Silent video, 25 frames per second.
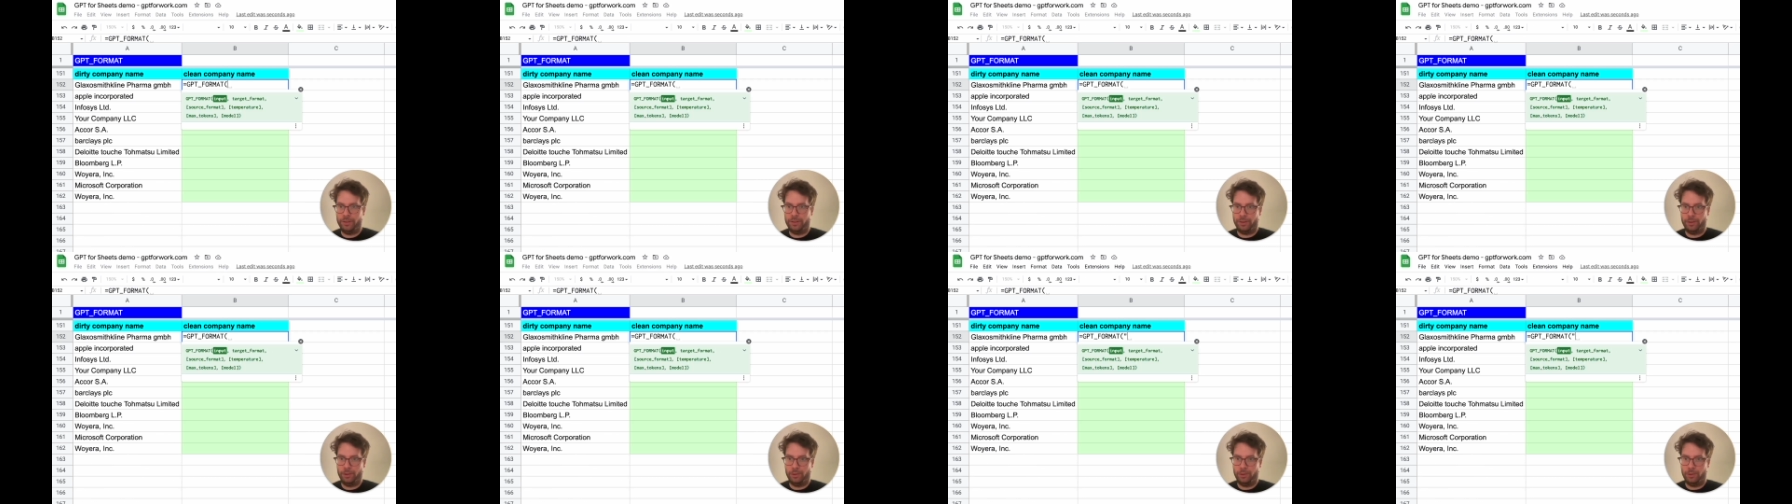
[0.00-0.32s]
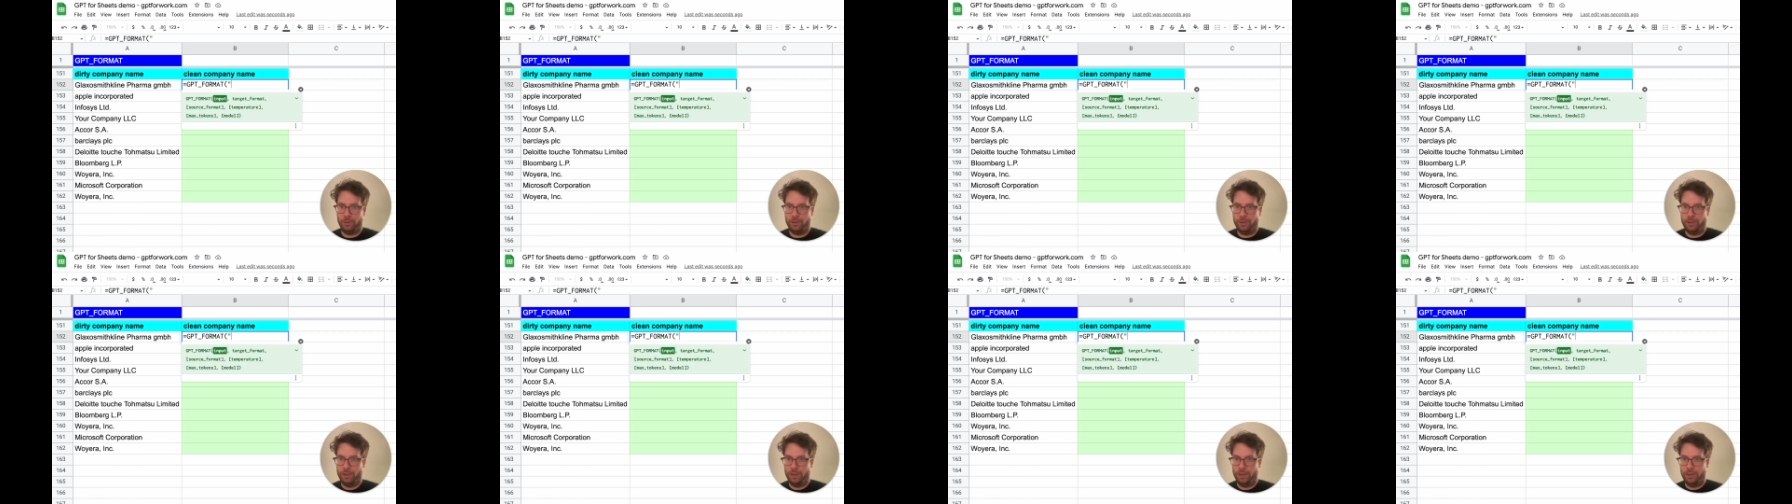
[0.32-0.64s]
So
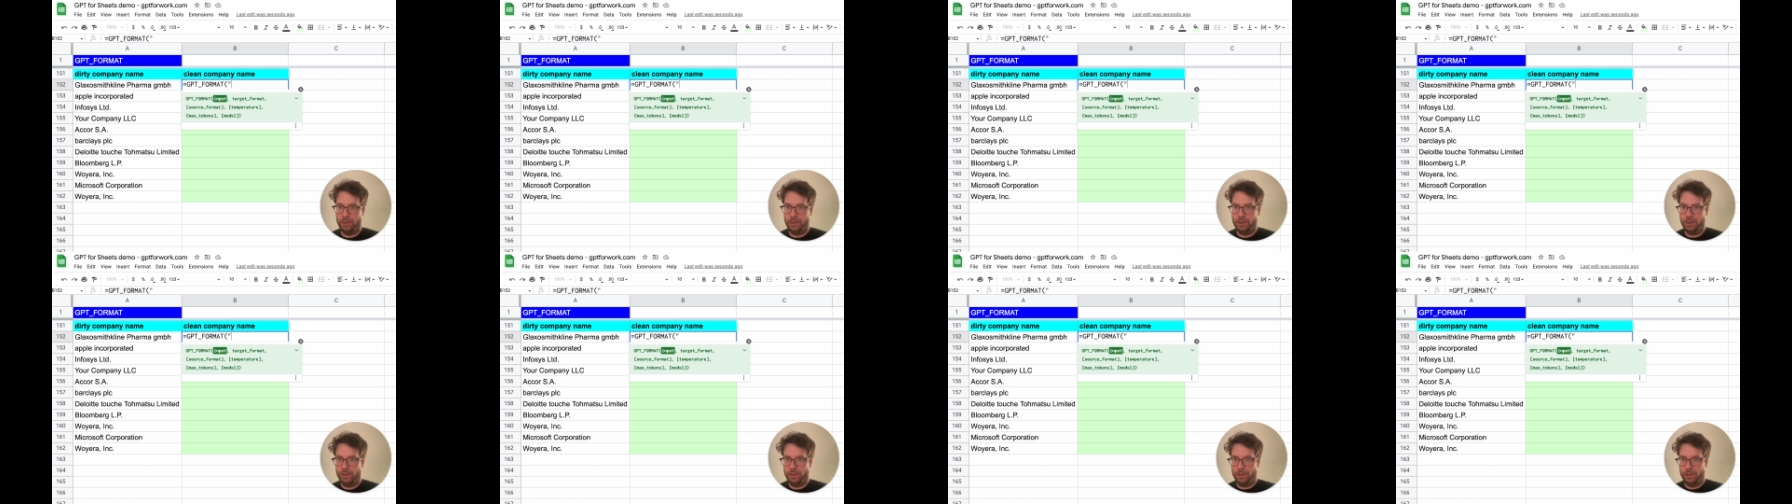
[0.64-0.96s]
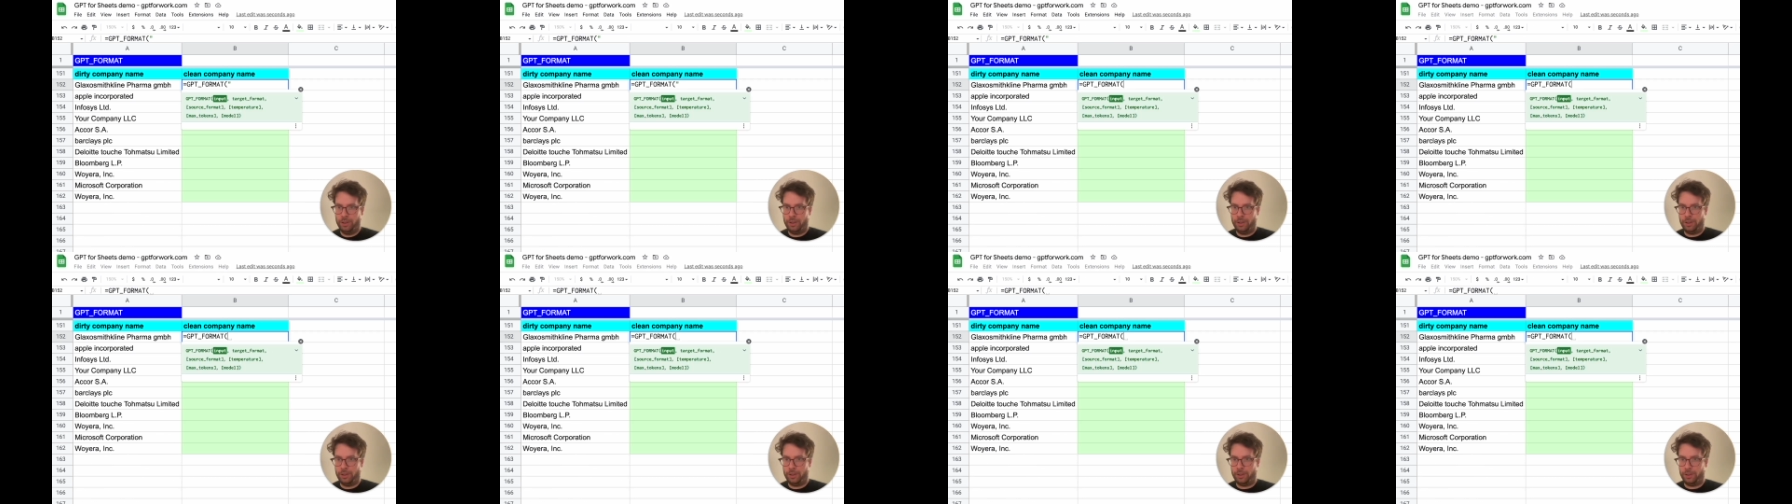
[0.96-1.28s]

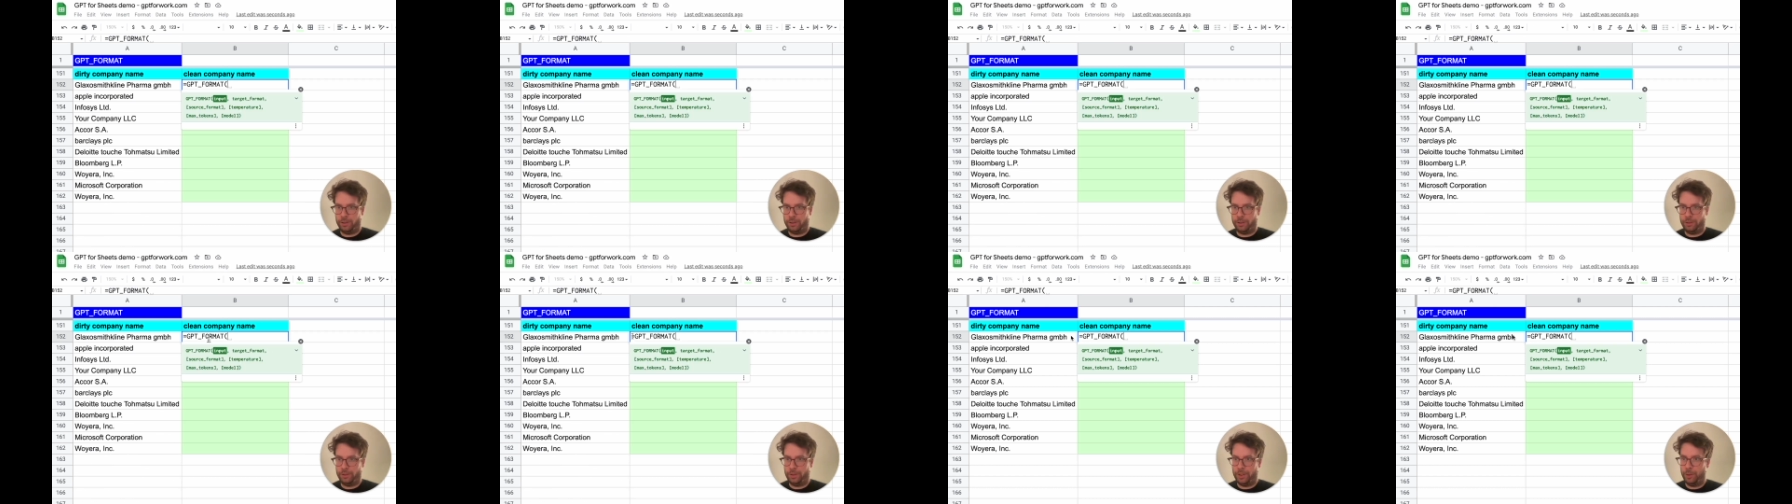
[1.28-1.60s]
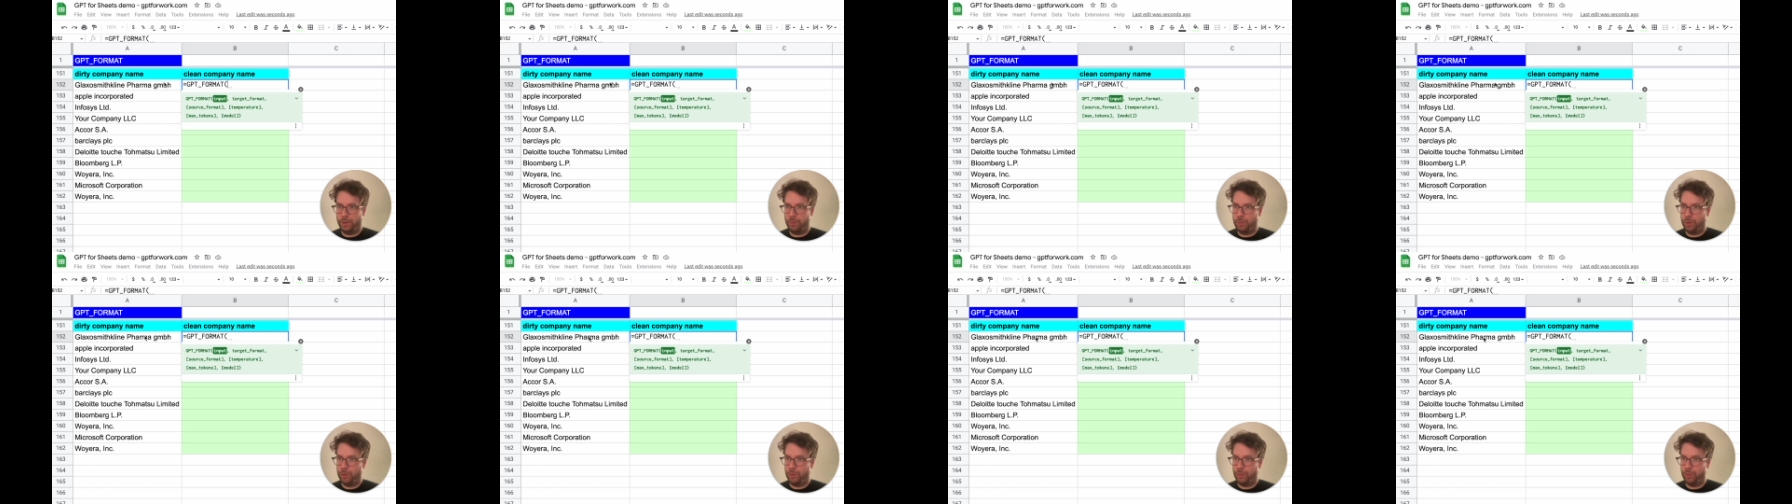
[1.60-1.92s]
uh, the
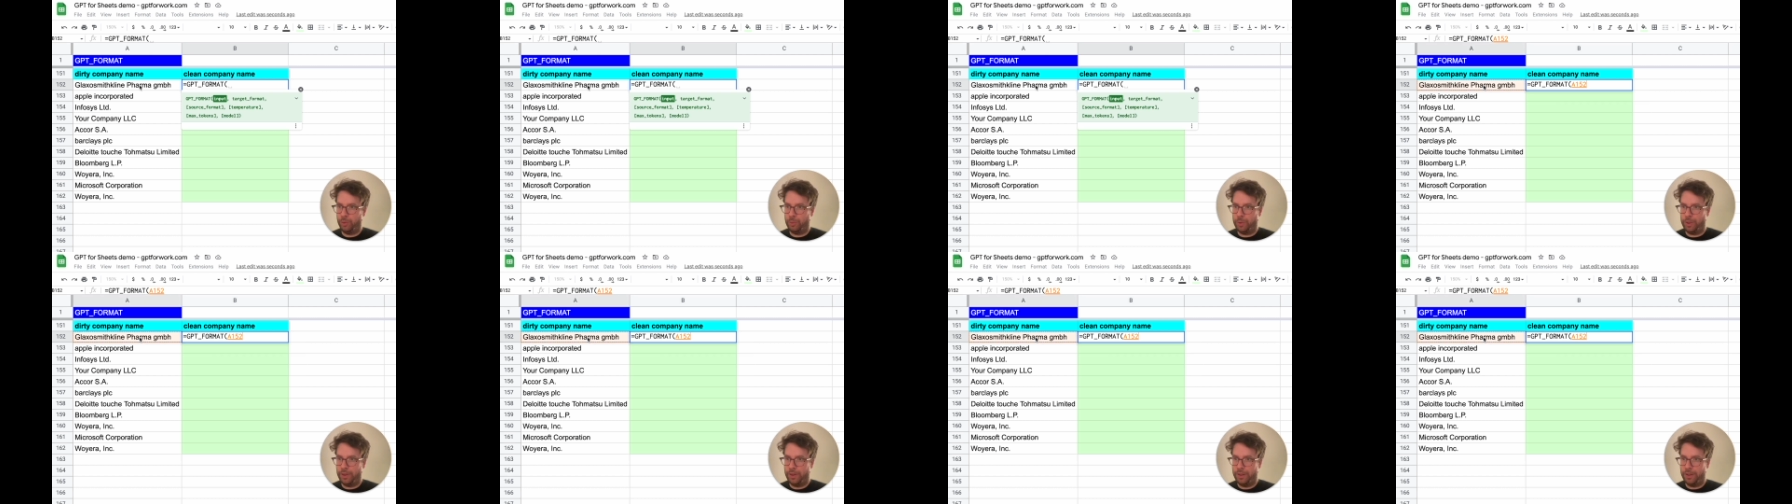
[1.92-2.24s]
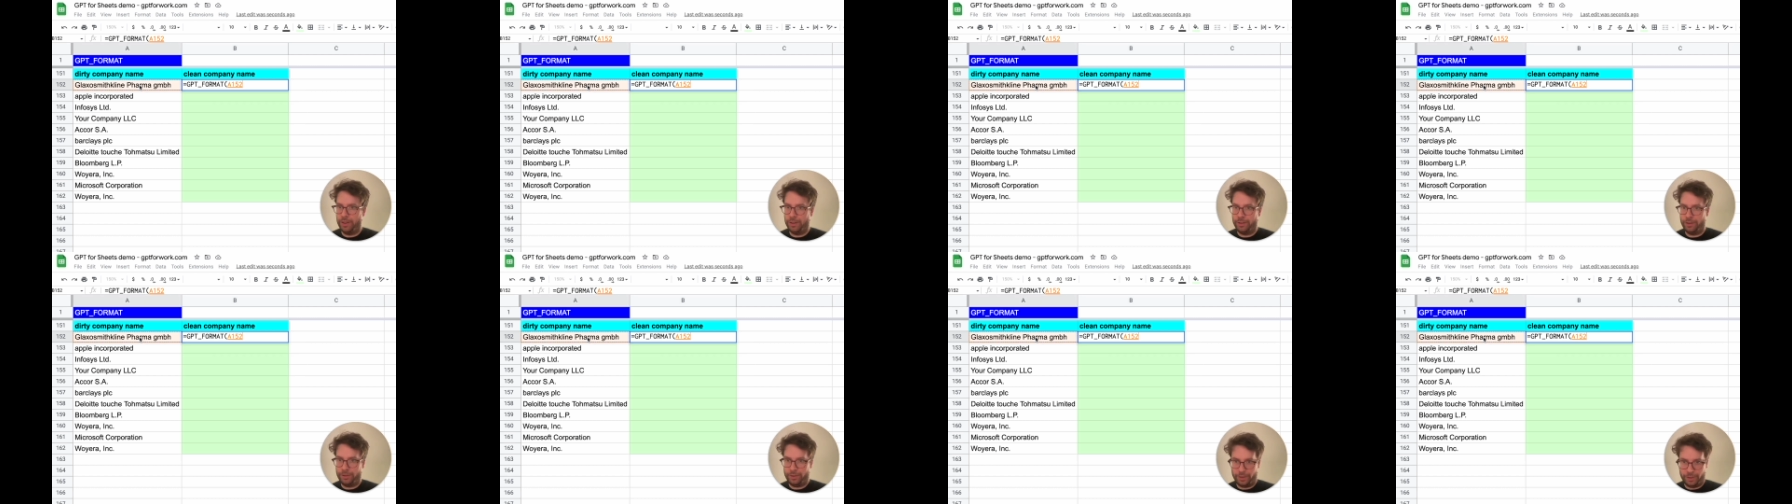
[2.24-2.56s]
input will be
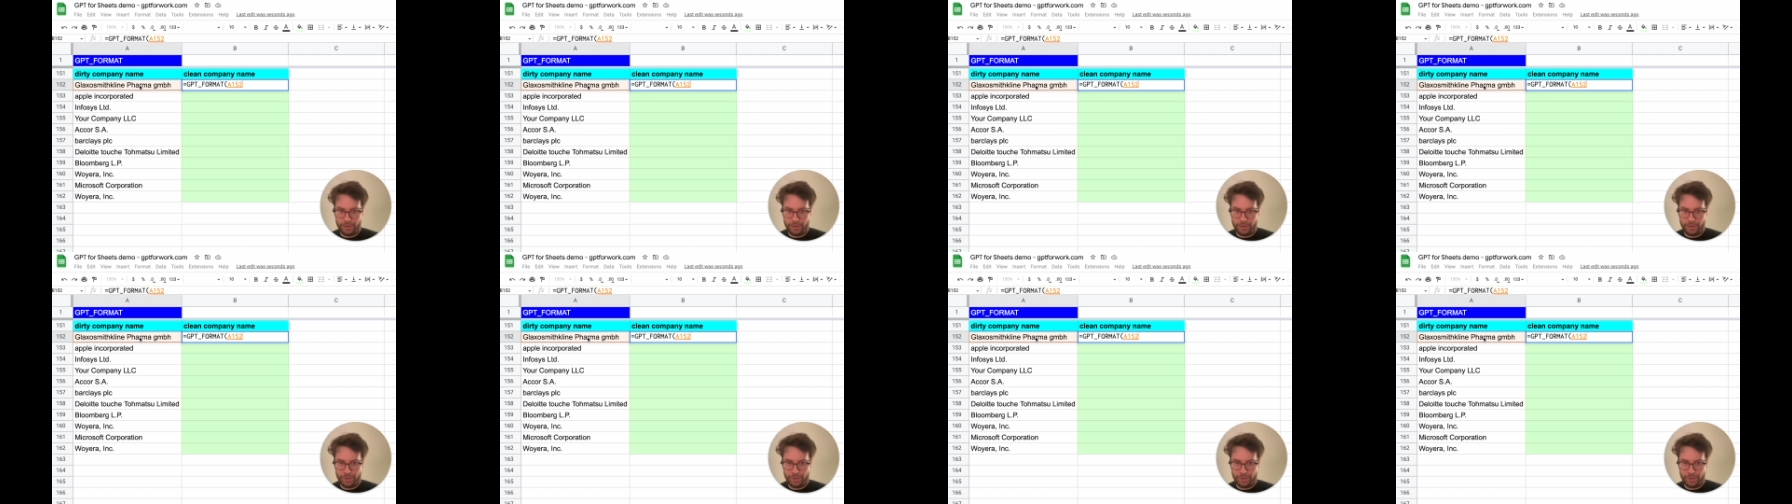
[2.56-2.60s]
this,